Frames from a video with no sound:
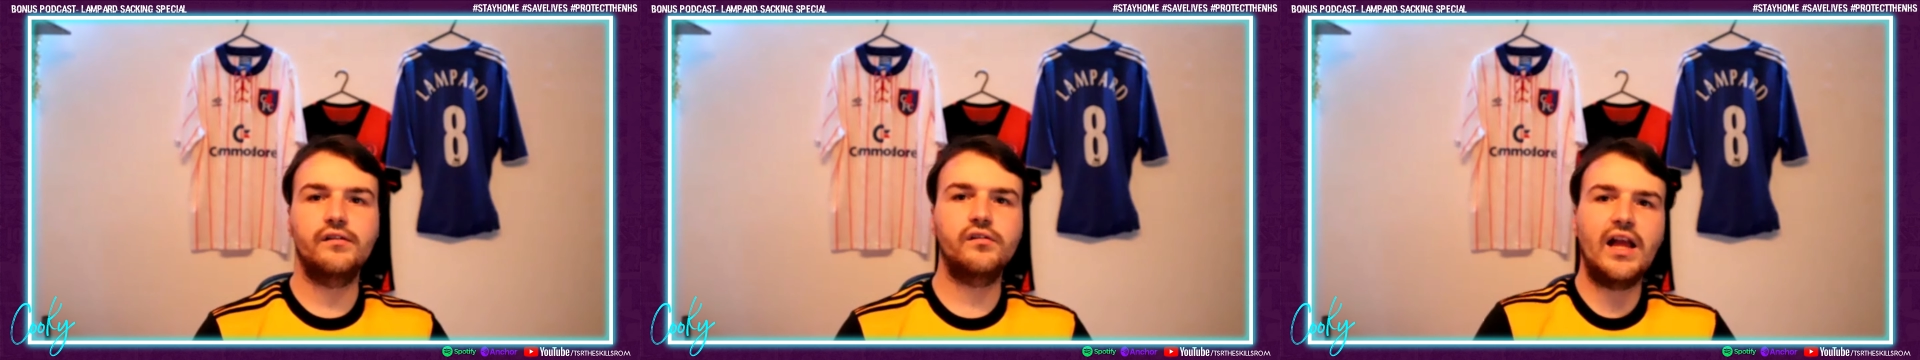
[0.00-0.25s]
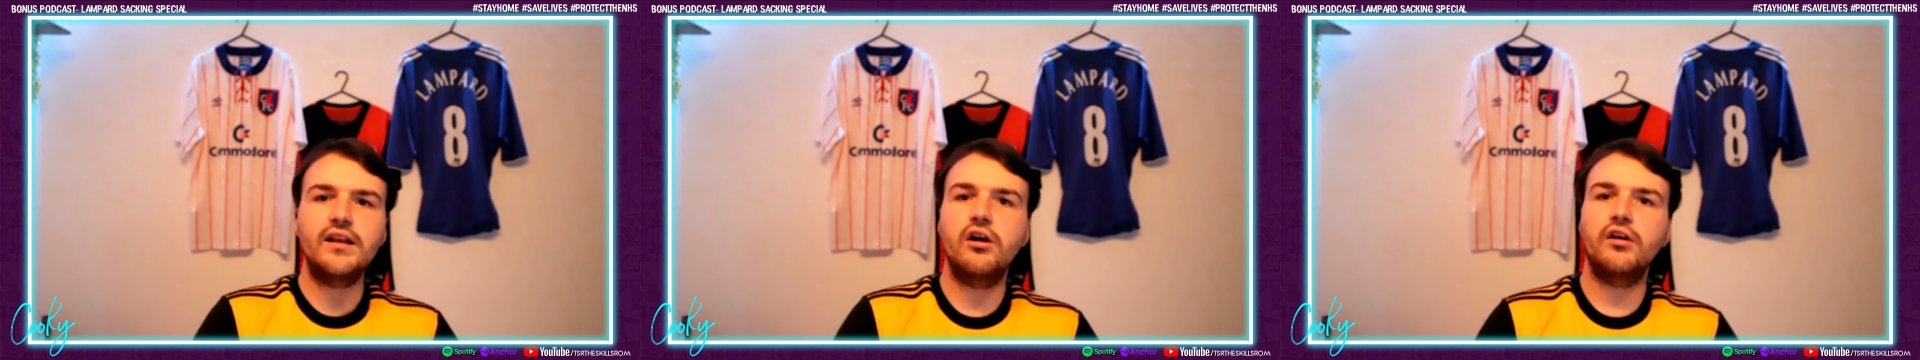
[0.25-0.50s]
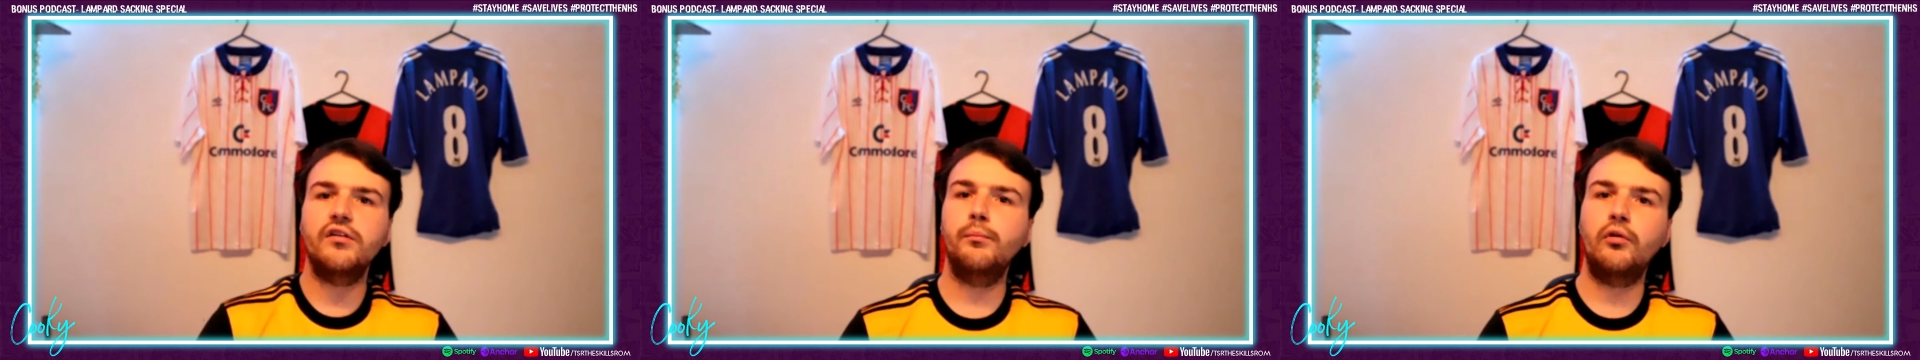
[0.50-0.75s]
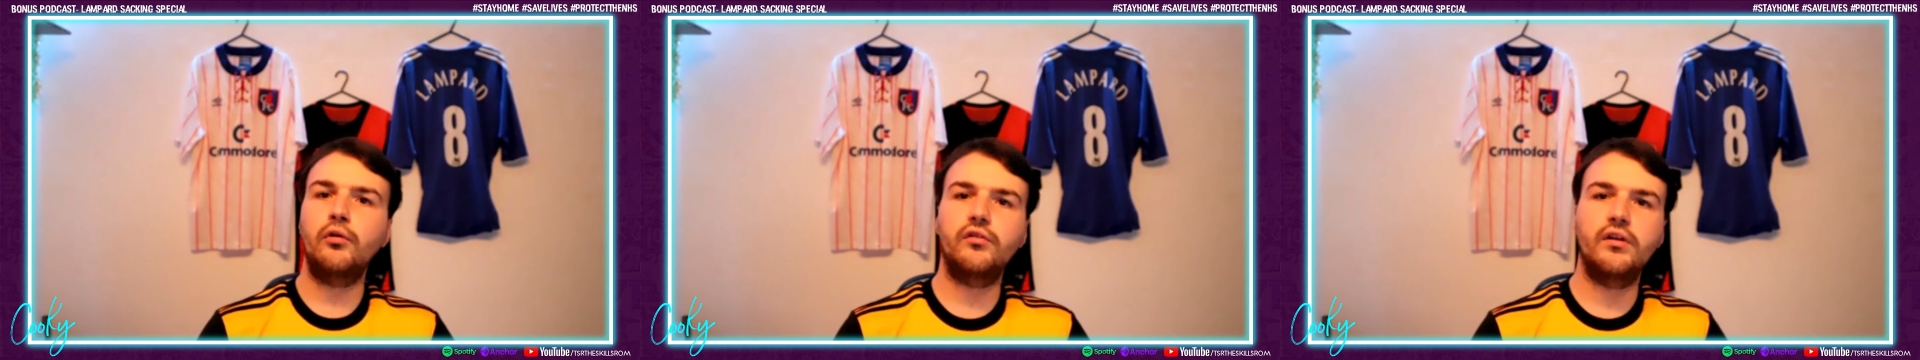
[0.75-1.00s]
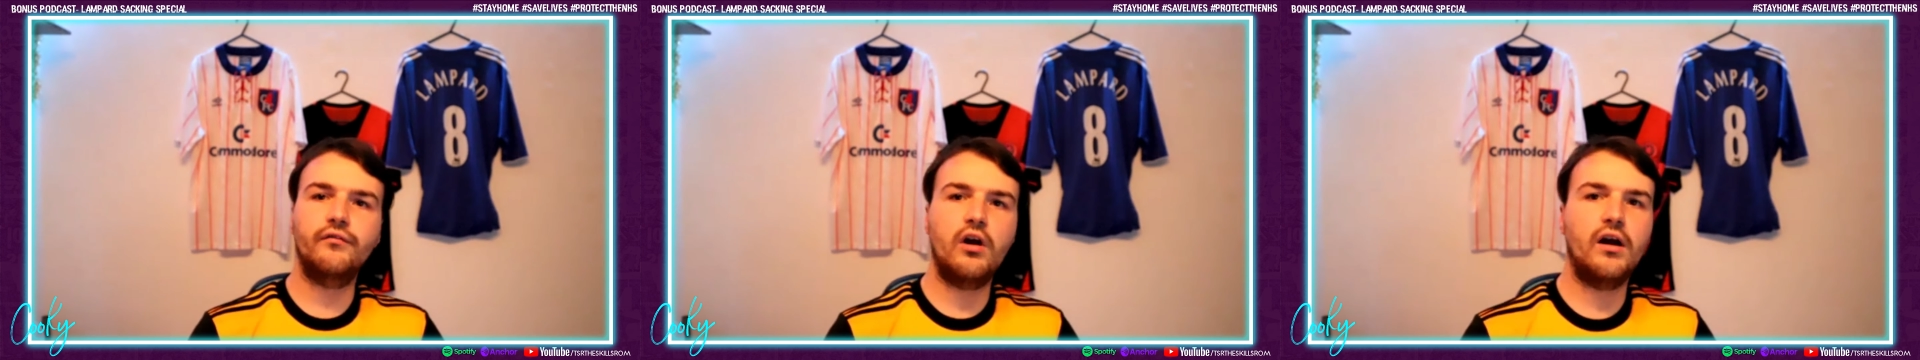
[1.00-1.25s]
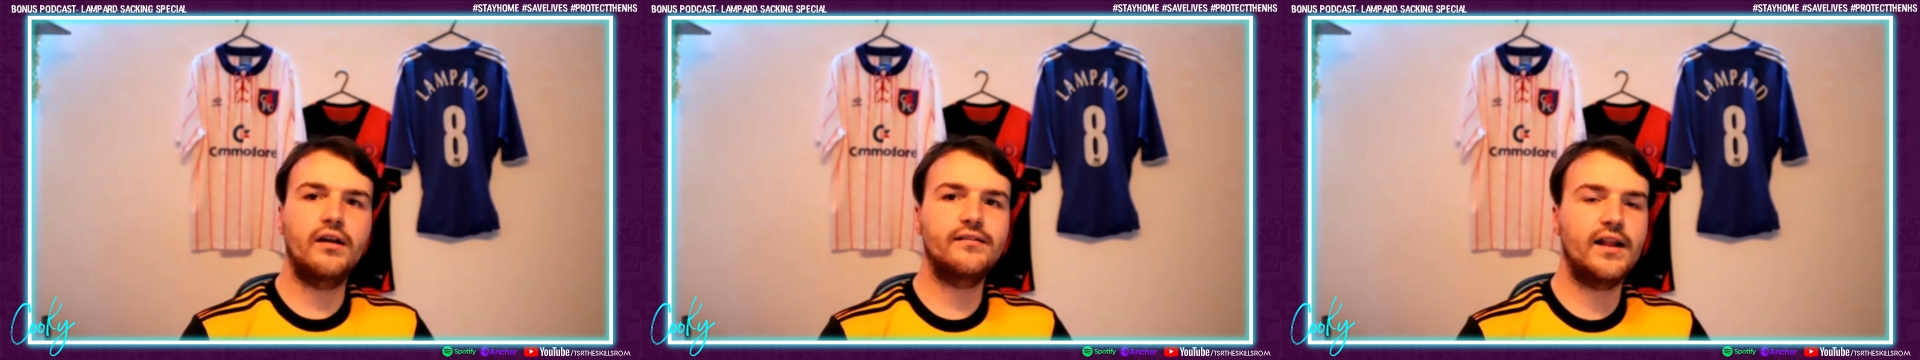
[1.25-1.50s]
Stay nice and positive,
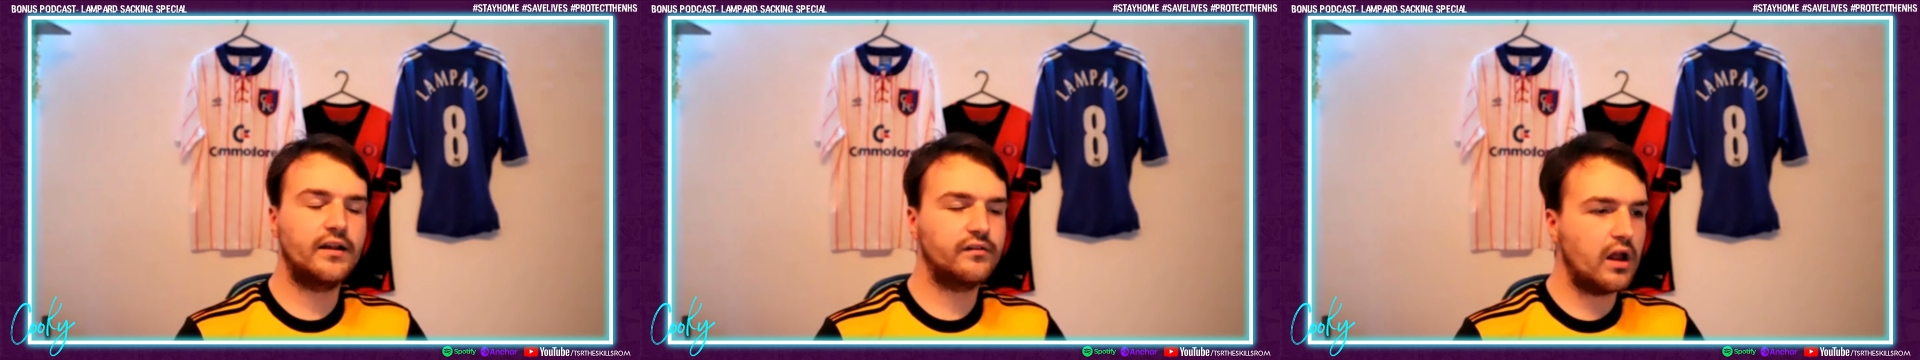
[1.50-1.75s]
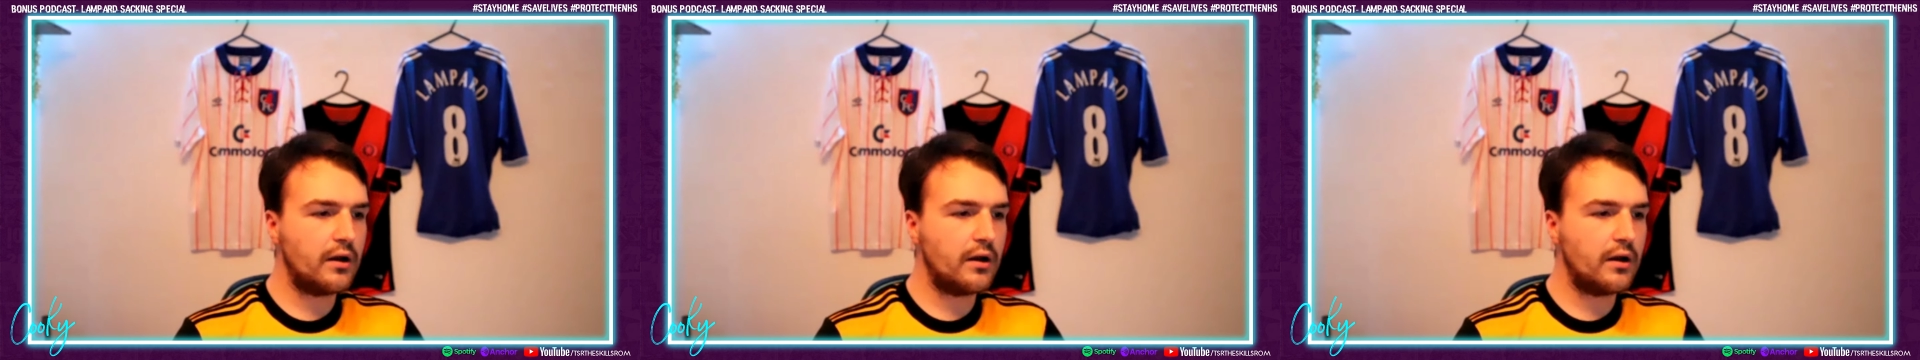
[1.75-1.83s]
guys. Let us know